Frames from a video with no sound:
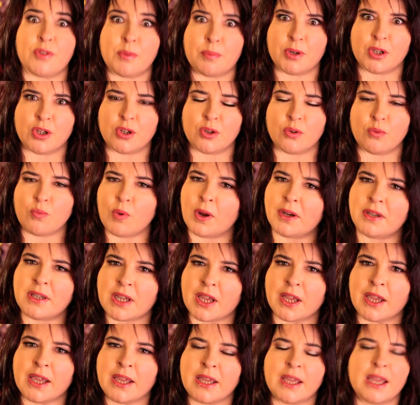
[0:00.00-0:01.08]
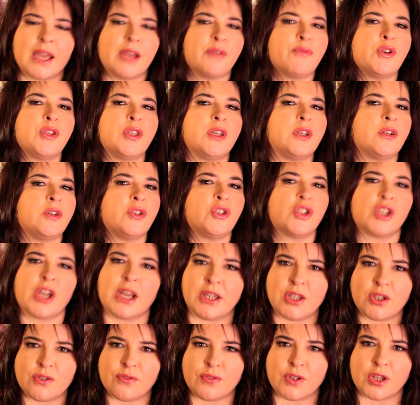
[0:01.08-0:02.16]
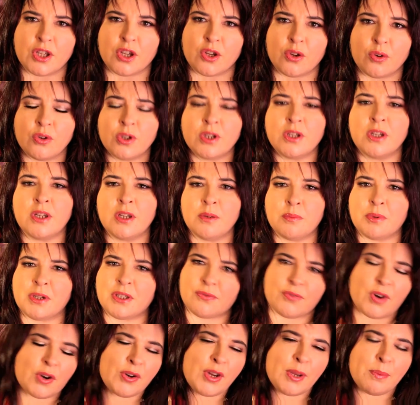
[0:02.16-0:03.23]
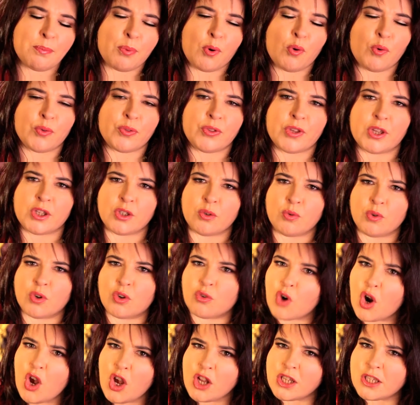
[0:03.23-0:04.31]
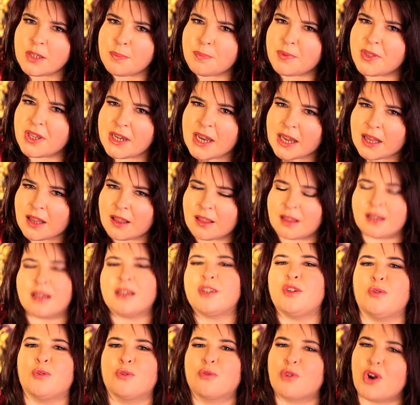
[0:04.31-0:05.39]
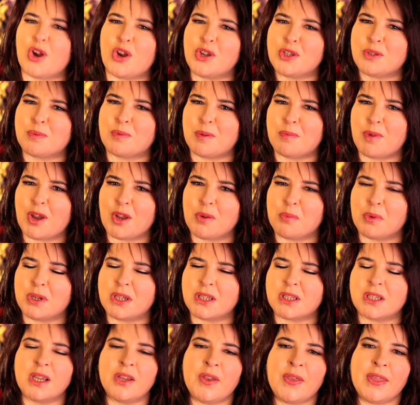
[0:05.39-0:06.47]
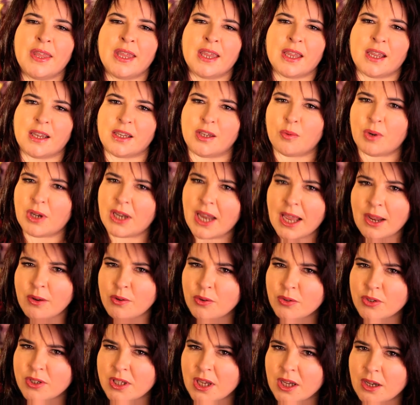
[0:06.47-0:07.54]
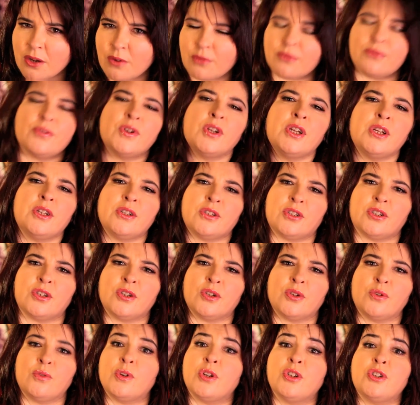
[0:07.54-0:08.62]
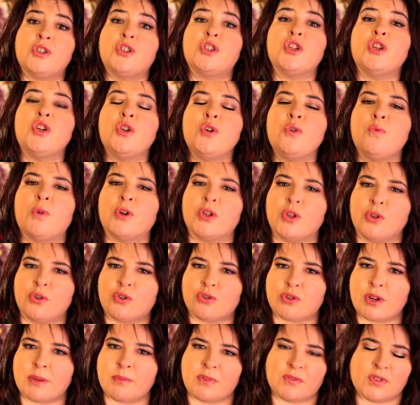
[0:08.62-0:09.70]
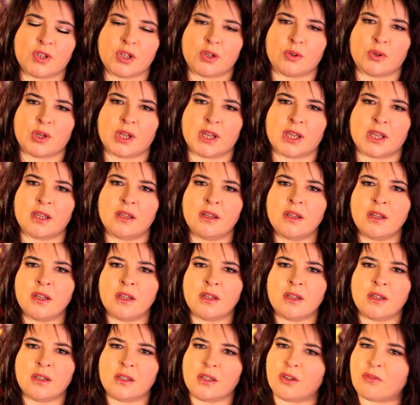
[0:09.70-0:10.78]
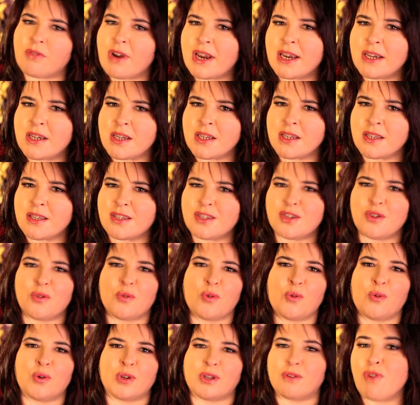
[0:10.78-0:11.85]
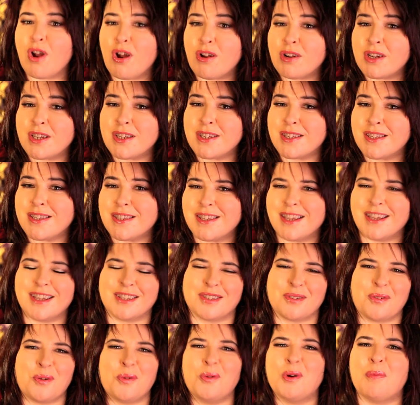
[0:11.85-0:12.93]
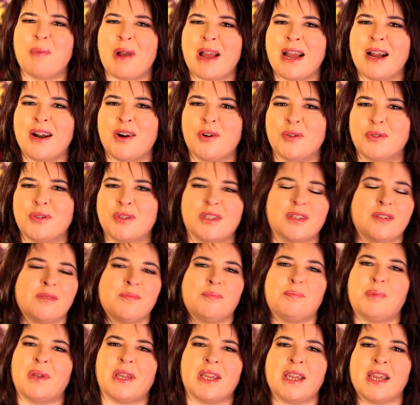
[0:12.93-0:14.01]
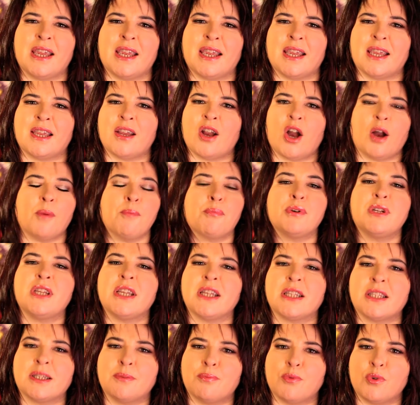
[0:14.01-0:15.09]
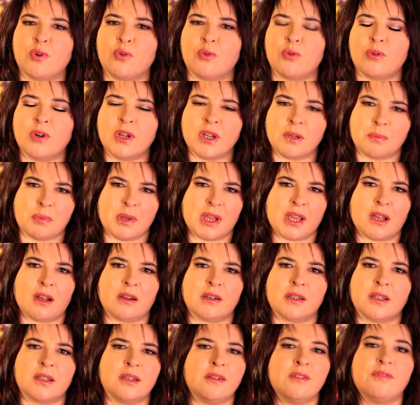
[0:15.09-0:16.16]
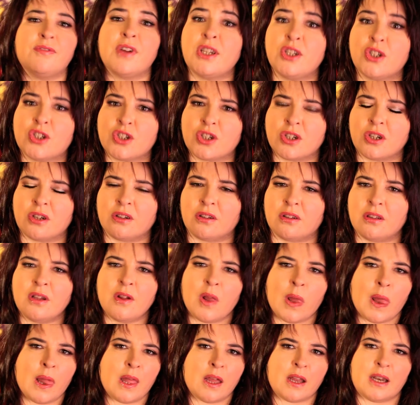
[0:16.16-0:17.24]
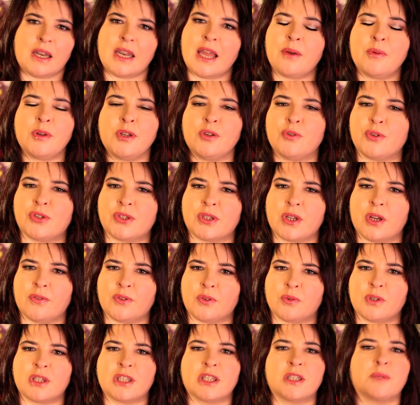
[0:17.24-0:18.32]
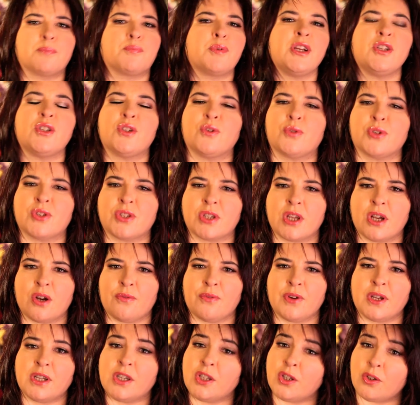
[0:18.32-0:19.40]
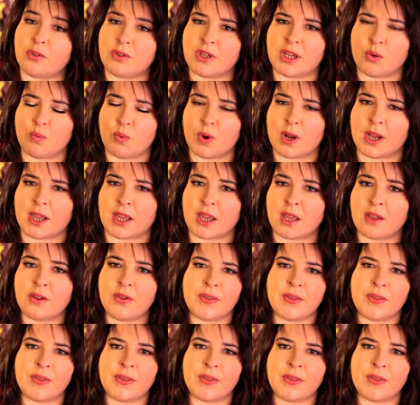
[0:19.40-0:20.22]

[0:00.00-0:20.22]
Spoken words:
the blue, one day, everything could change for you. But it's very important that you grasp the nettle and you grasp the moment and you allow yourself to do what you dream of doing. Uranus, or Uranus, is all about being unpredictable, being unconventional, allowing yourself to express yourself in a unique way.